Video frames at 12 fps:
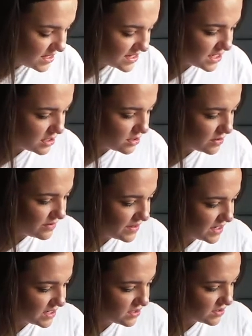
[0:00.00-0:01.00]
there's a lot of
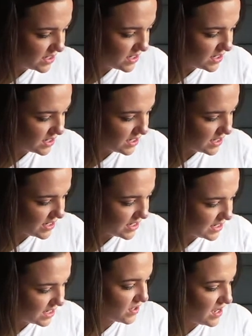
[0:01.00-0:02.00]
things on here that are
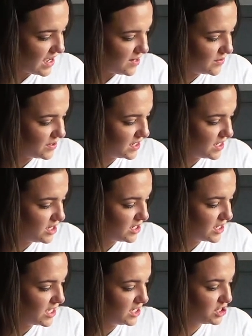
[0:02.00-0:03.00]
like healthier
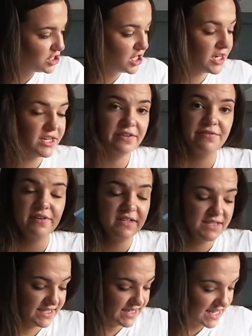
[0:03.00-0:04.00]
looking, shine free
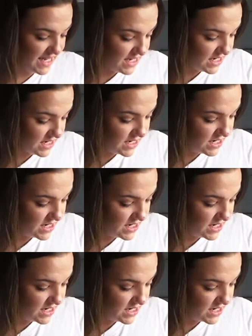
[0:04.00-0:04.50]
skin.